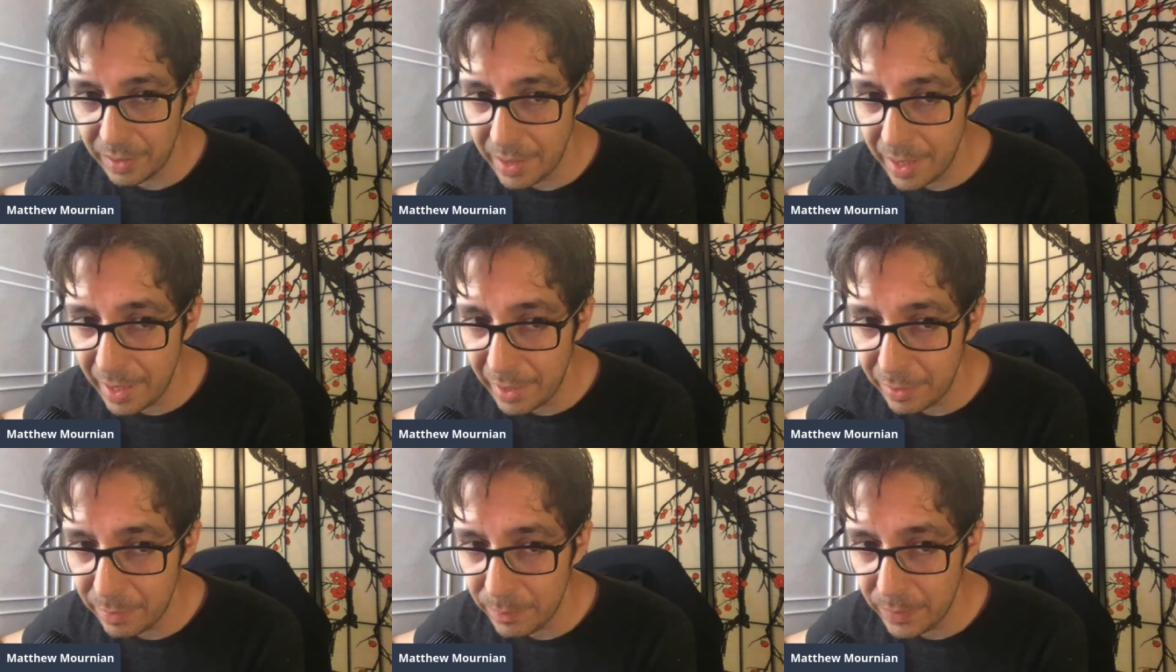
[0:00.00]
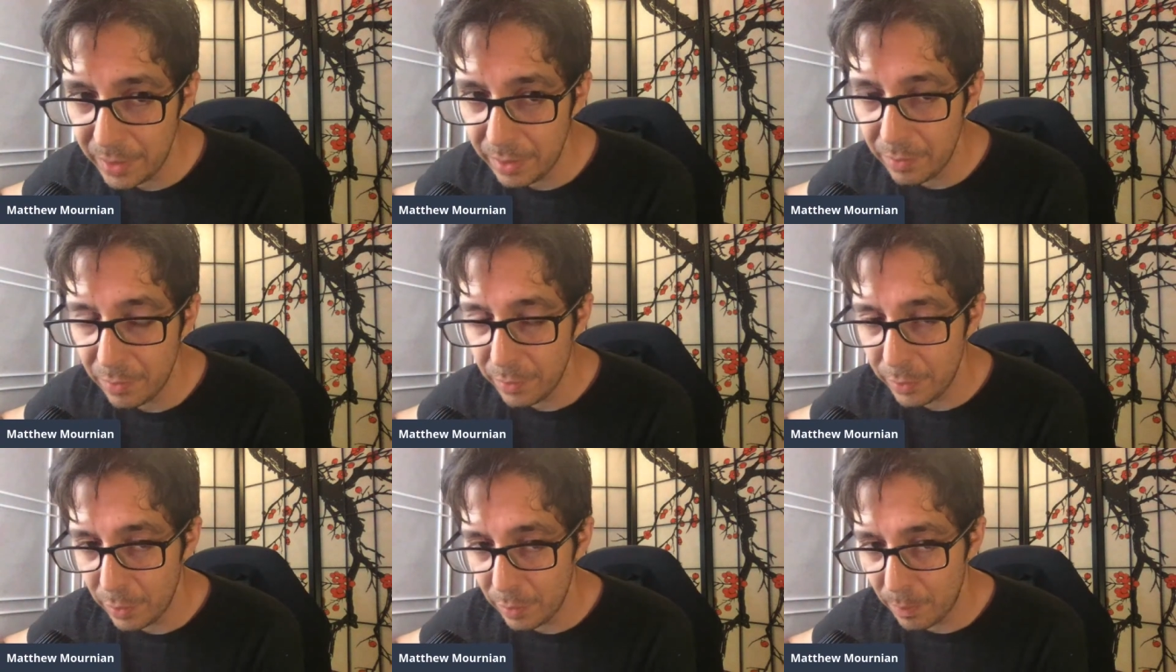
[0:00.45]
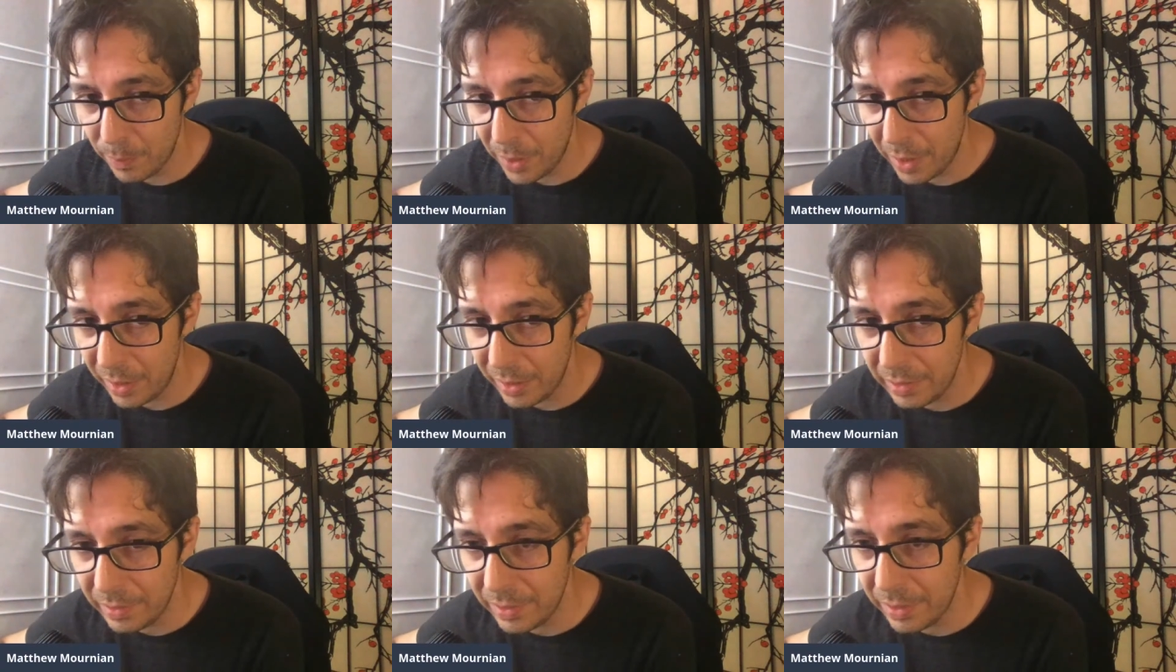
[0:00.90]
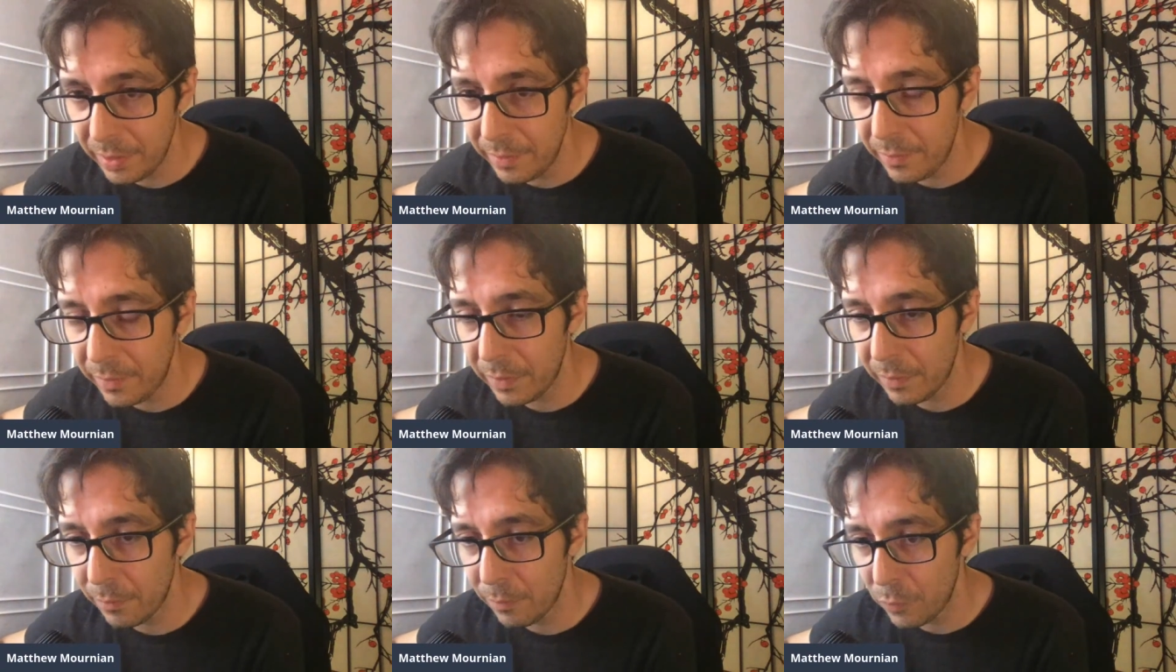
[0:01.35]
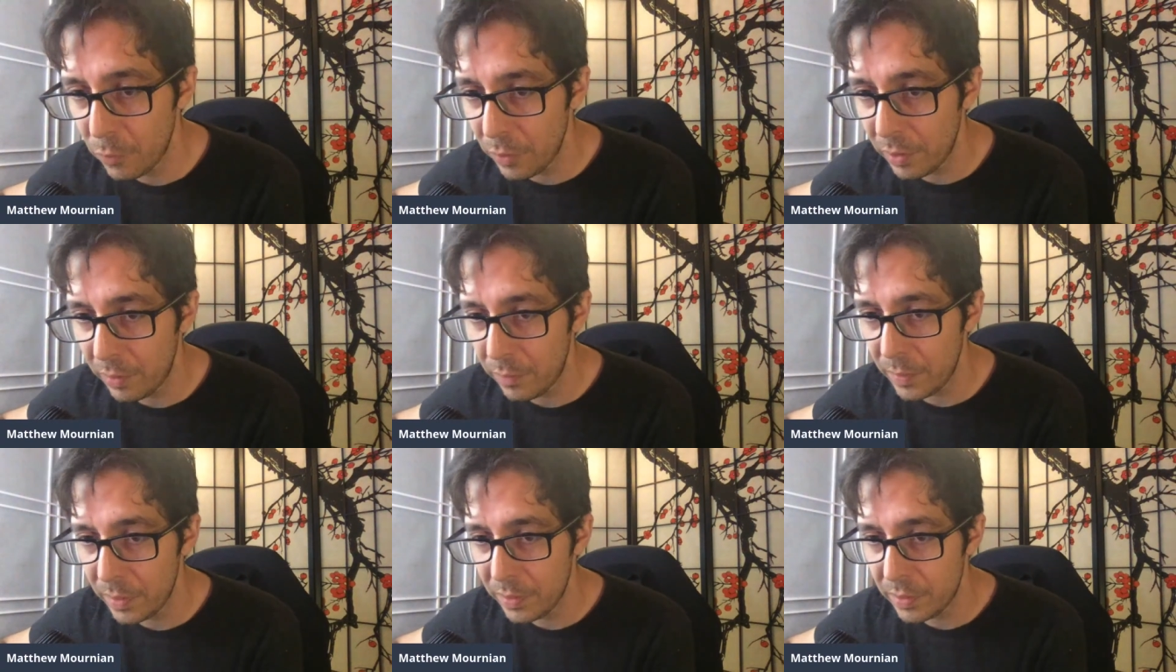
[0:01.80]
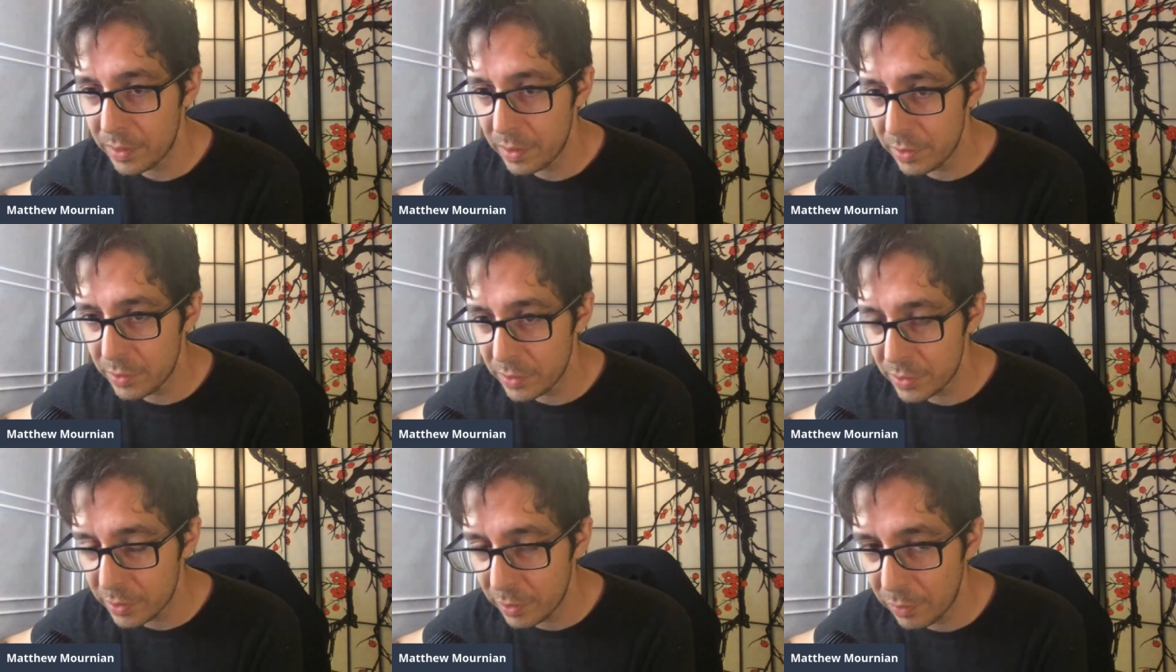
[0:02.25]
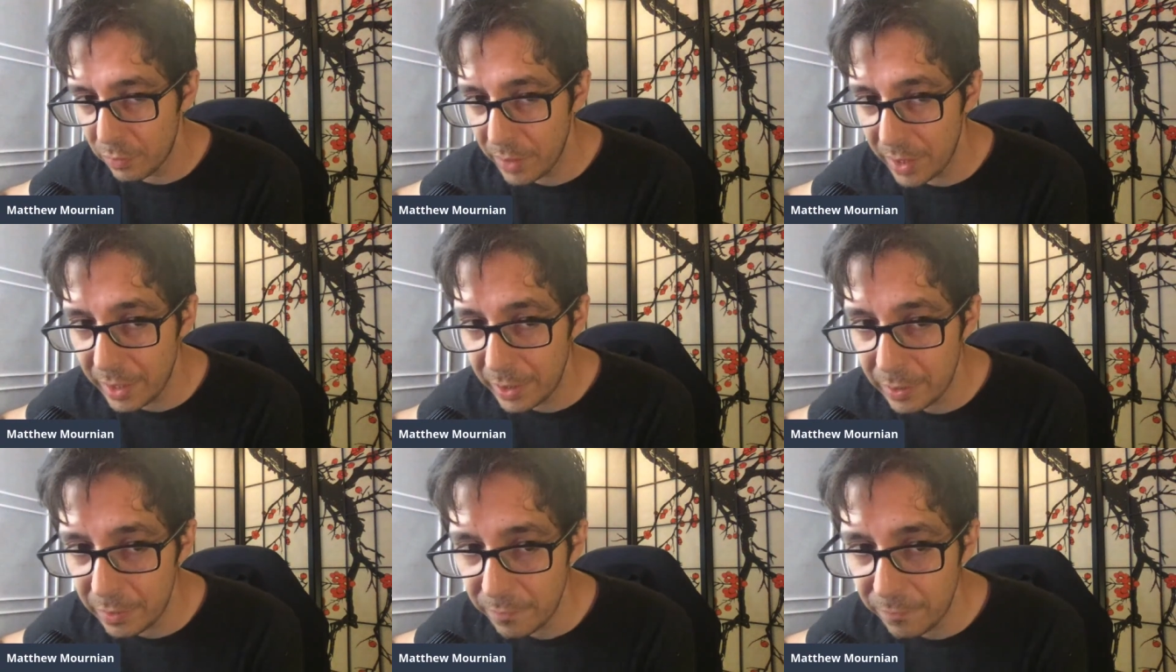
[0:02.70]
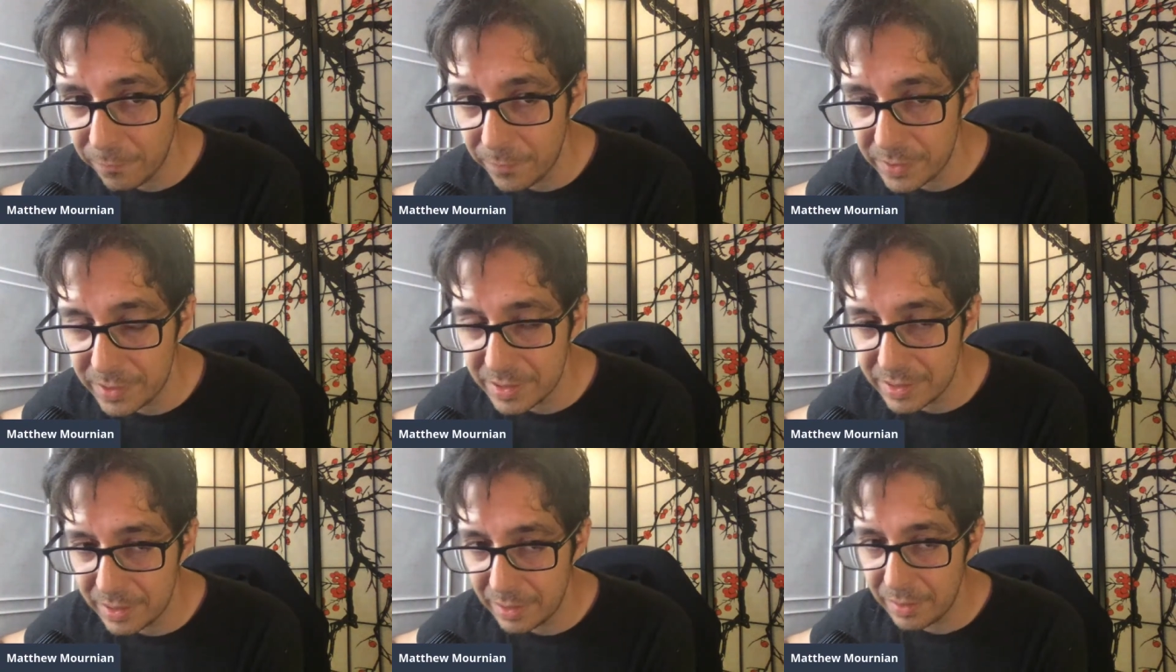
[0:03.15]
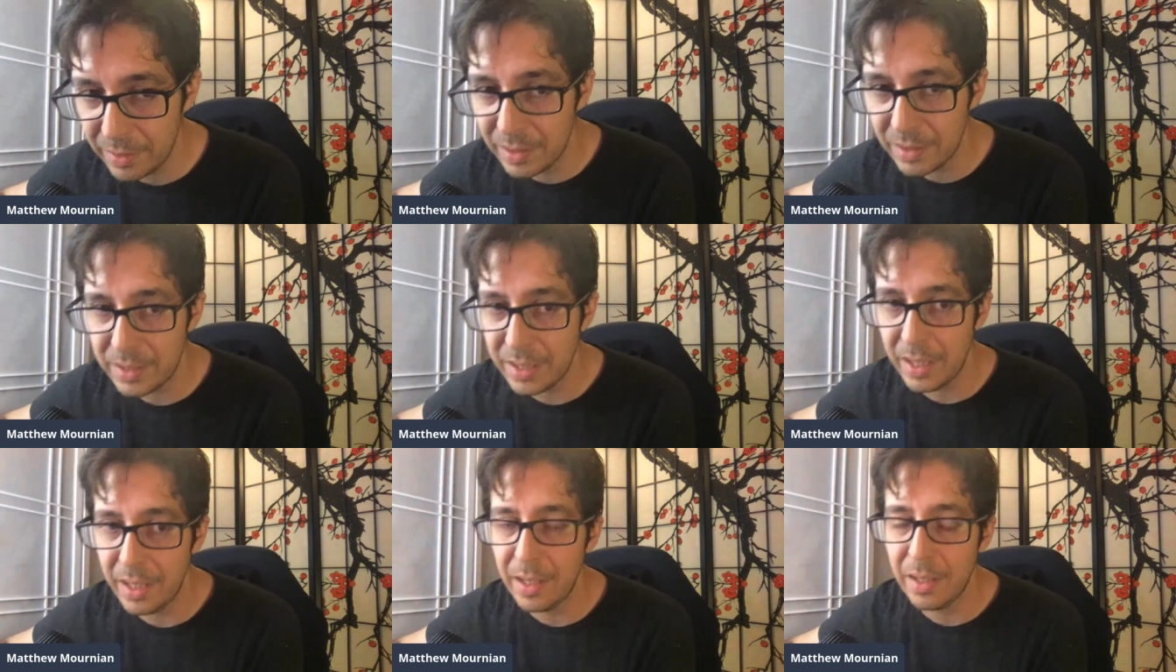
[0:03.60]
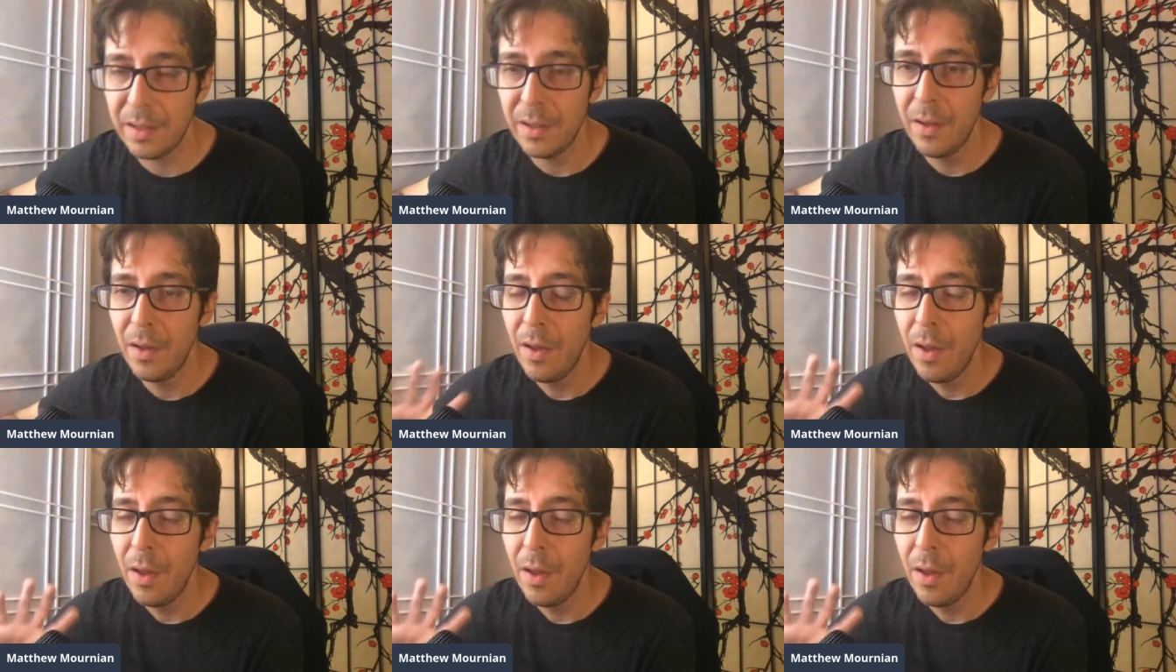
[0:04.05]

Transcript: anatomy or your body that you can work with to just greater facilitate